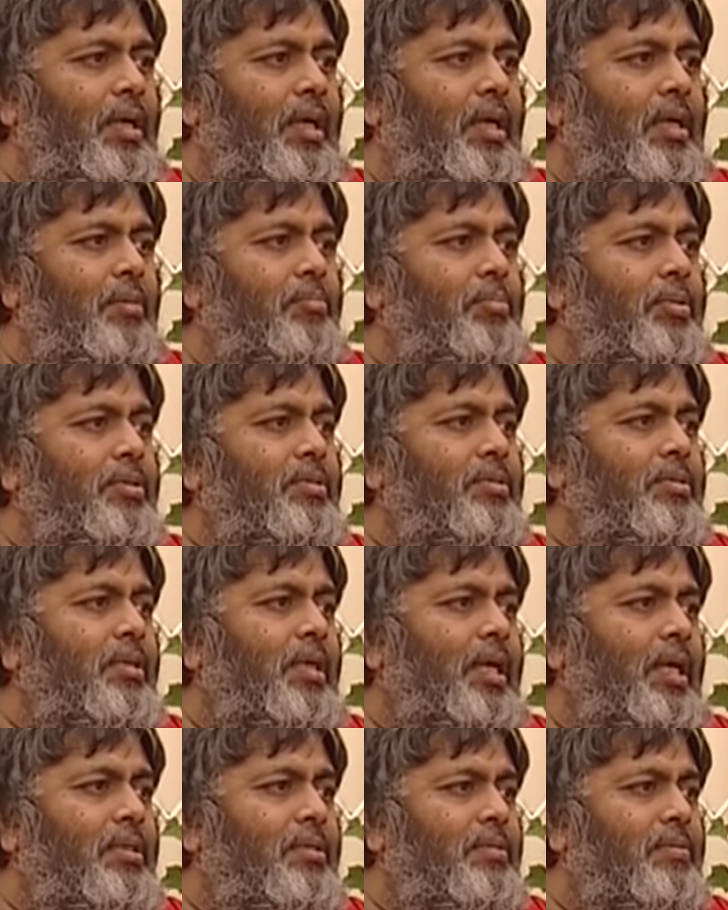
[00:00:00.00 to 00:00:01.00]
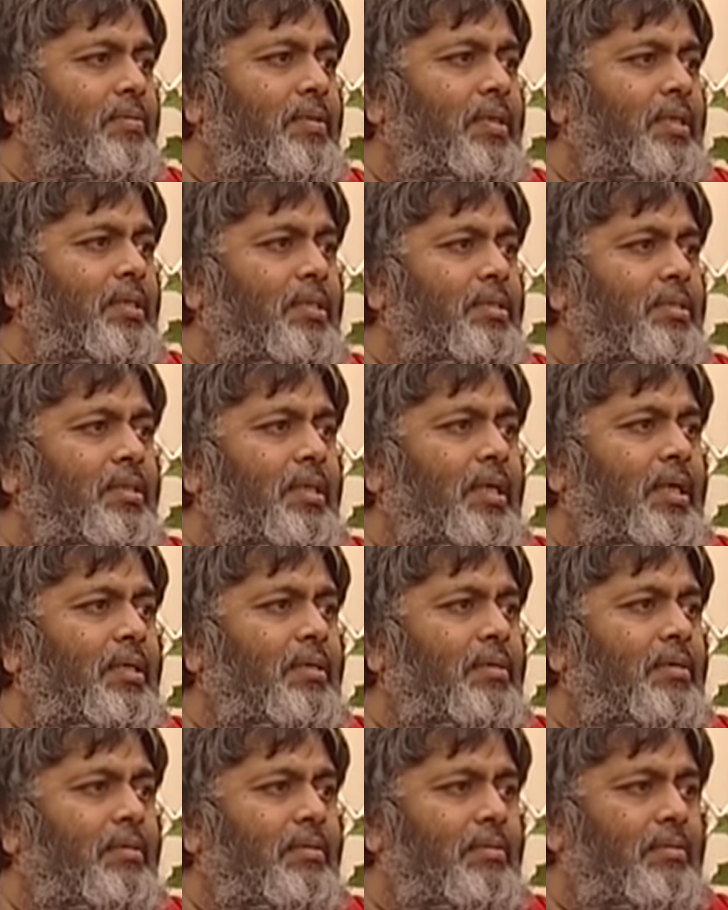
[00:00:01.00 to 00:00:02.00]
and a person has to
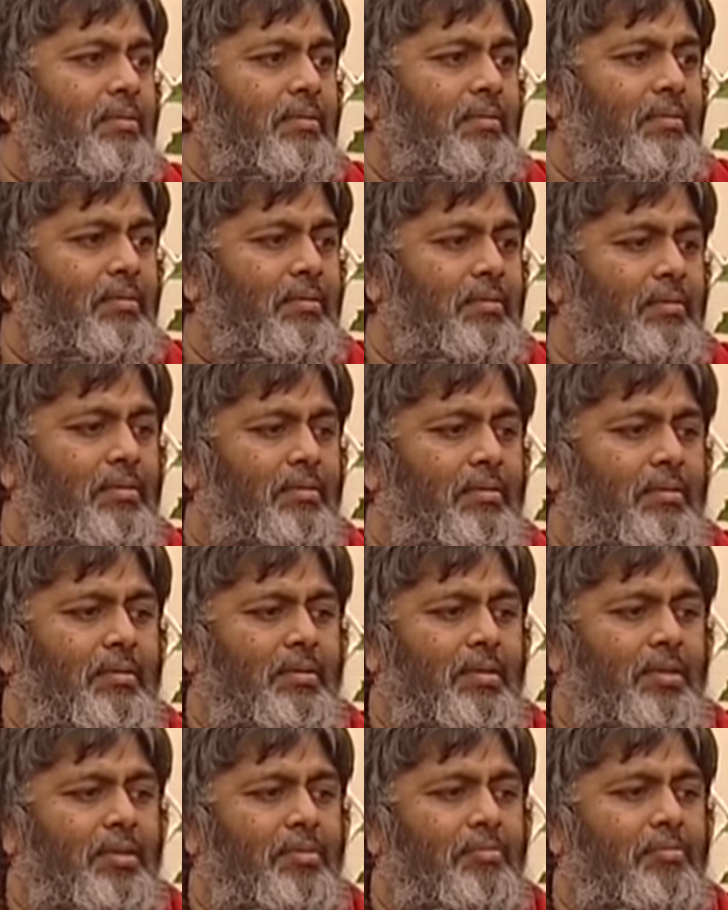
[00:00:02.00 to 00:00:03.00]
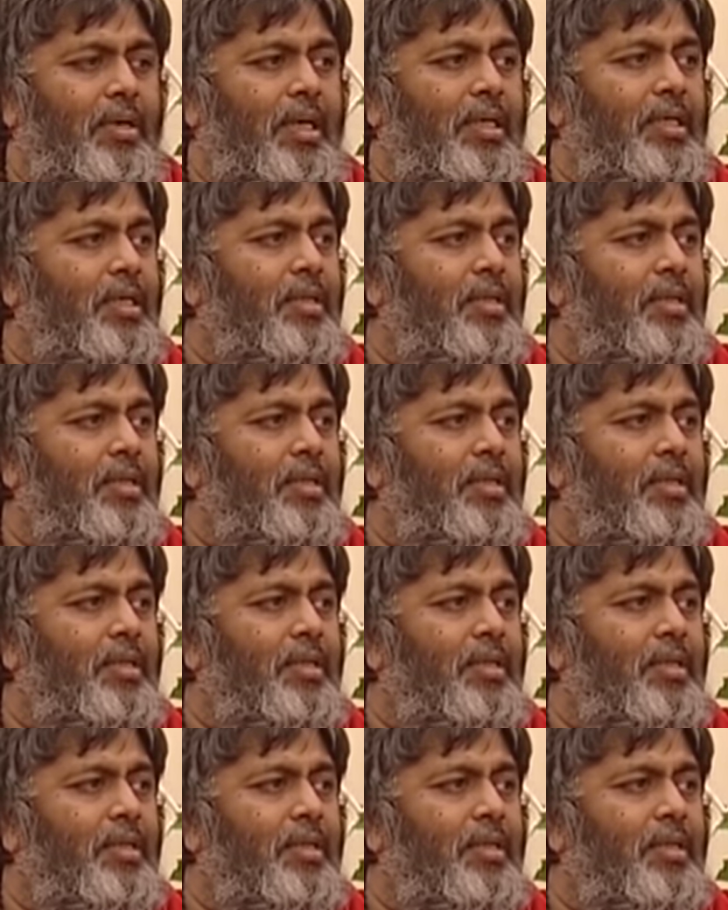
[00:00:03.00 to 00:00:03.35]
understand by